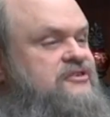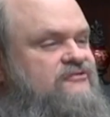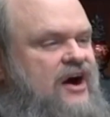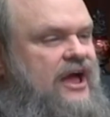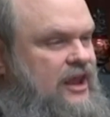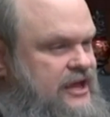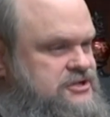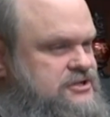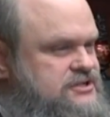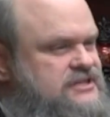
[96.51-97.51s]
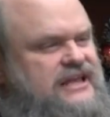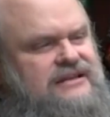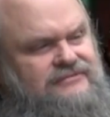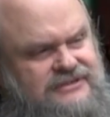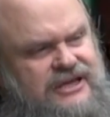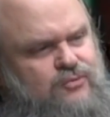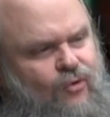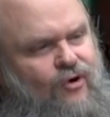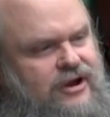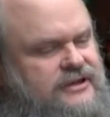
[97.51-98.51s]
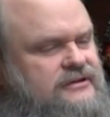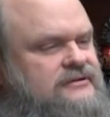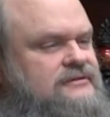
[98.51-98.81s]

the violations that did warrant